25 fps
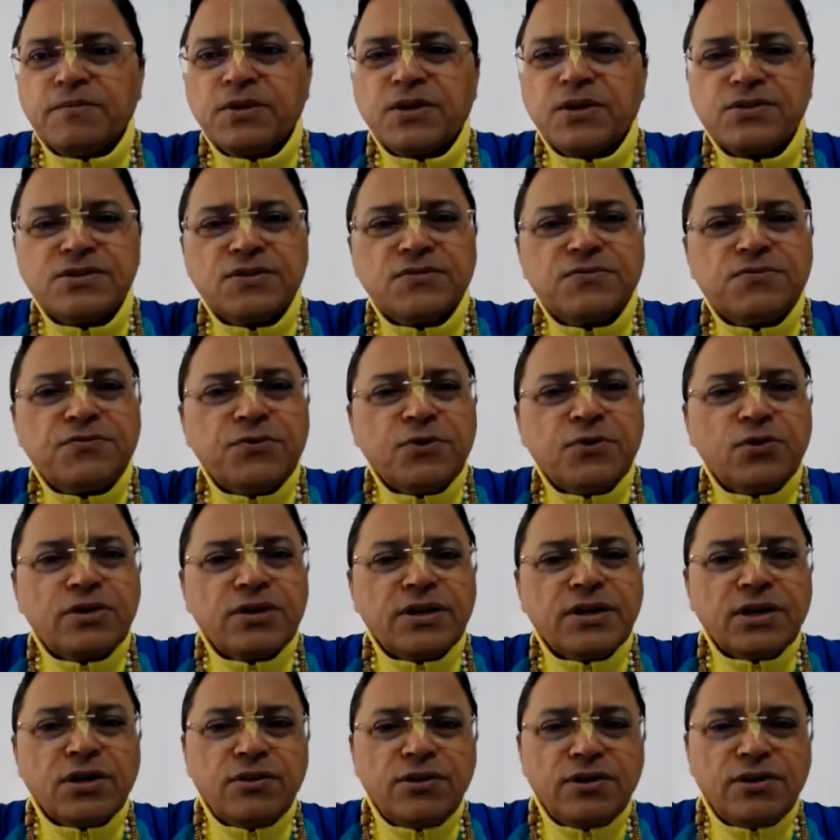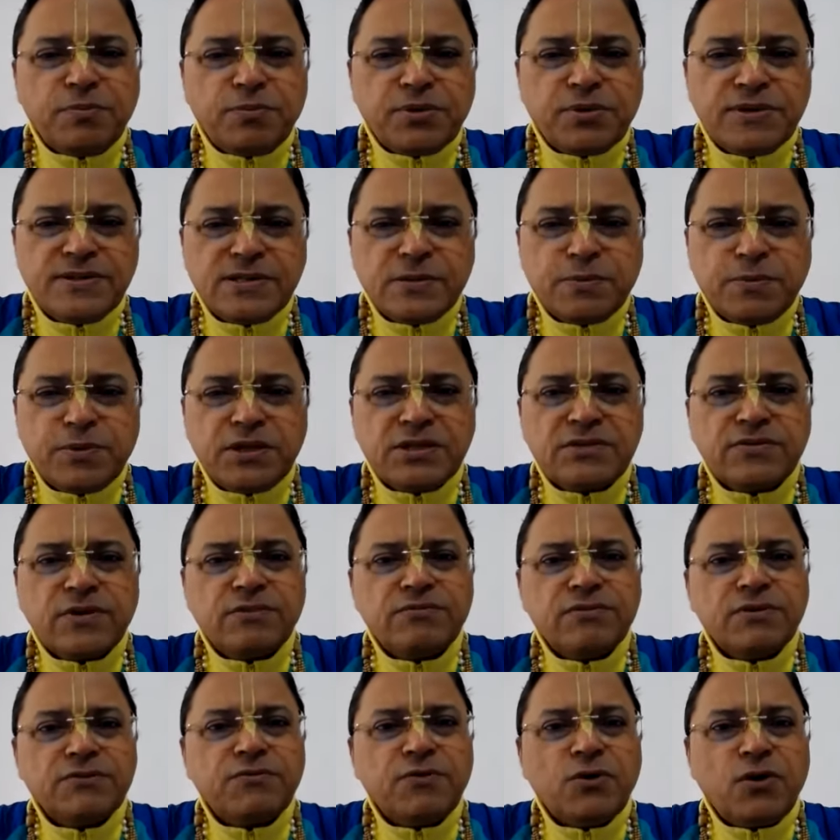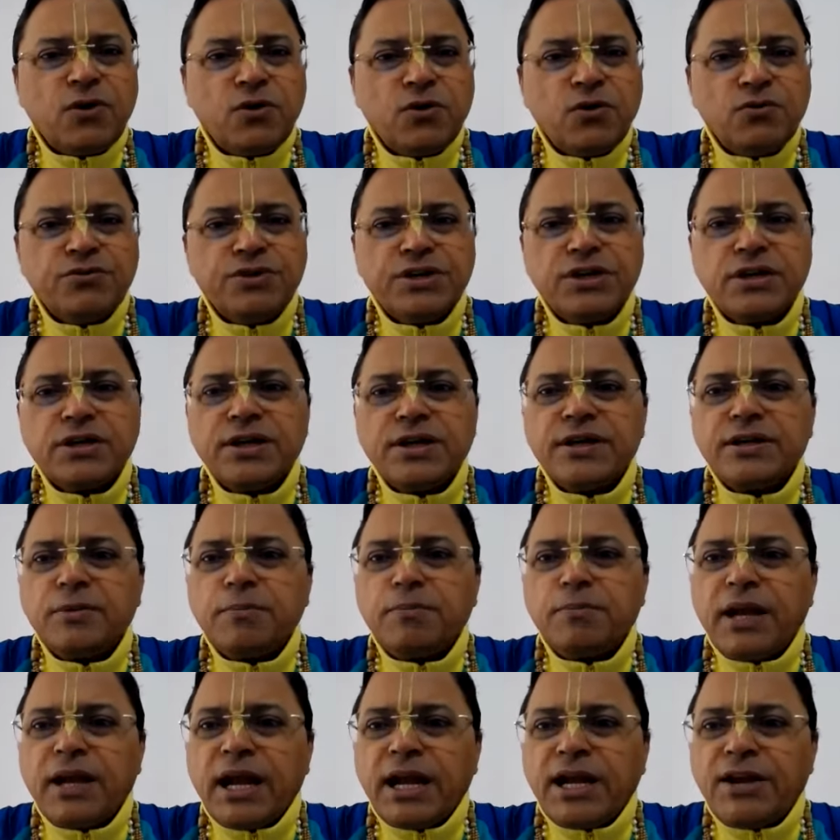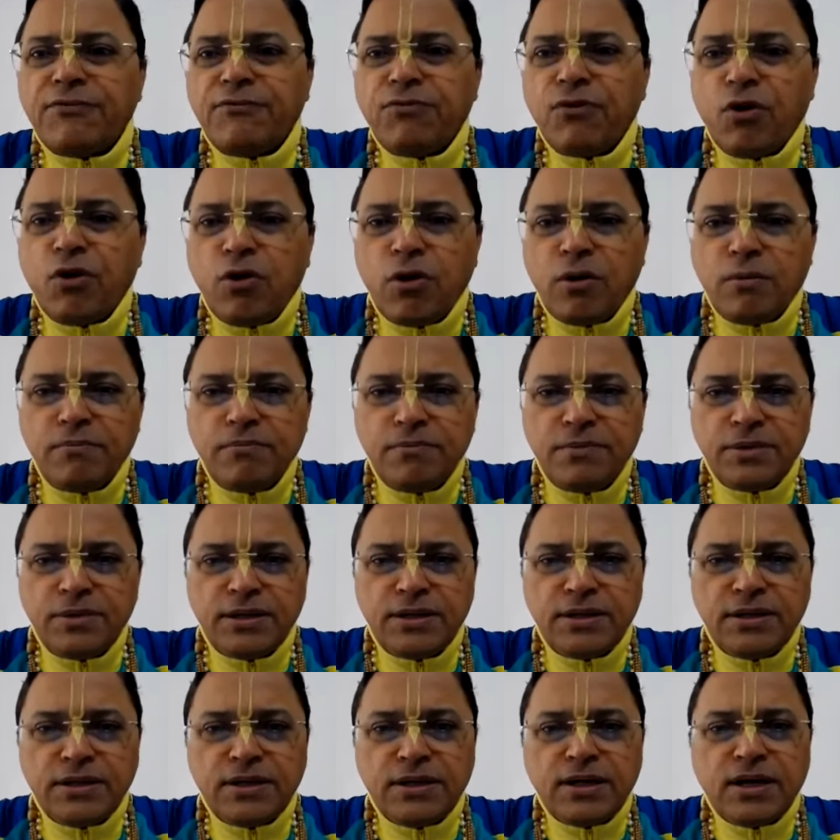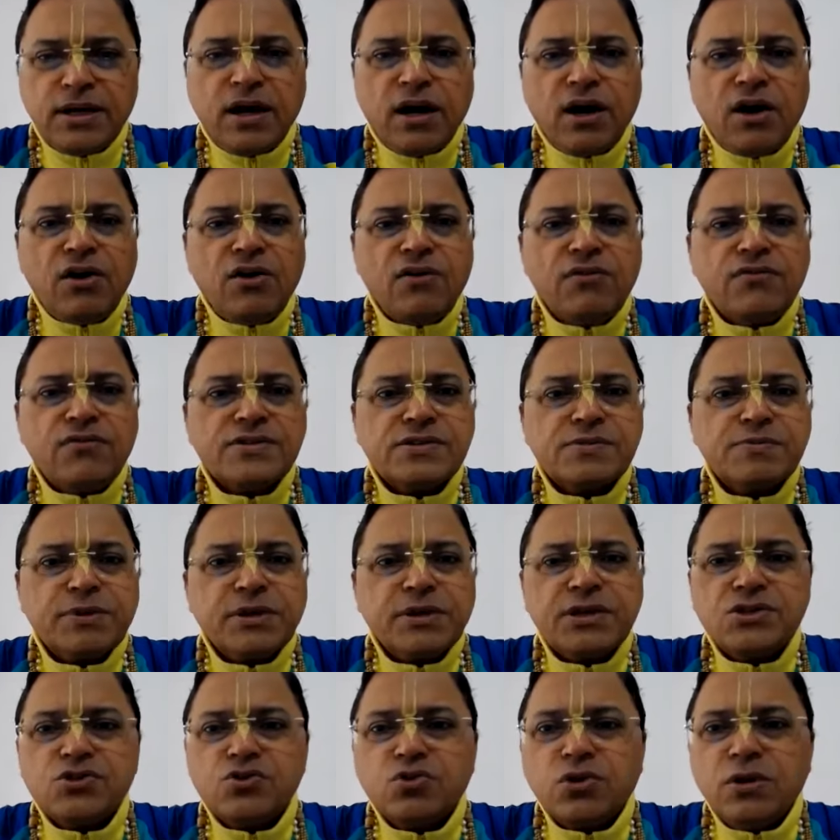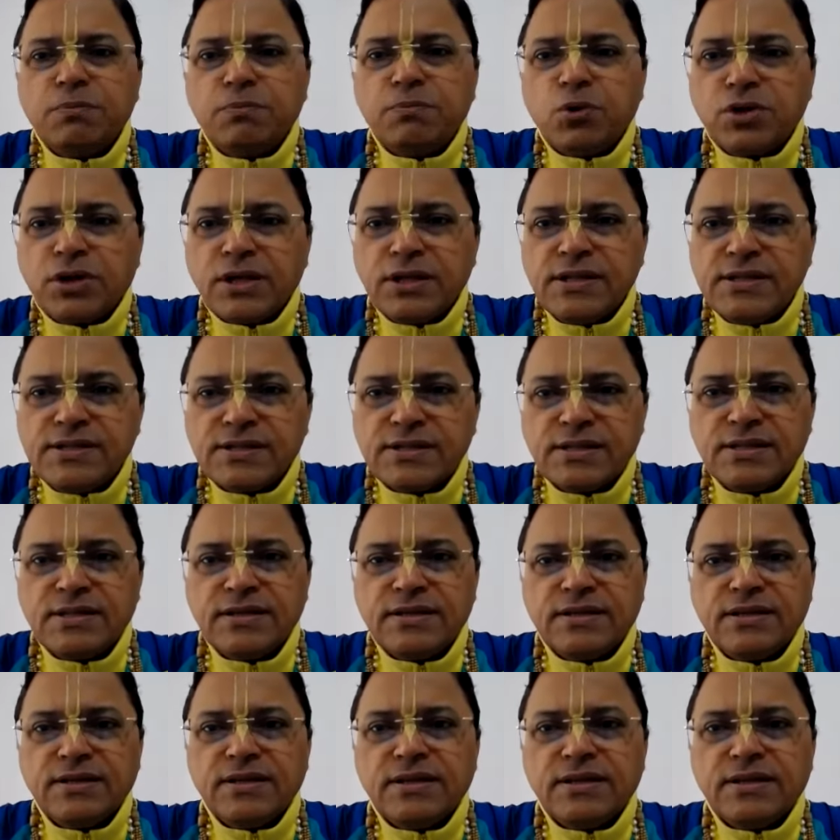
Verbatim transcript: Because the four regulatory principles, when we follow, we create a platform of spiritual potency.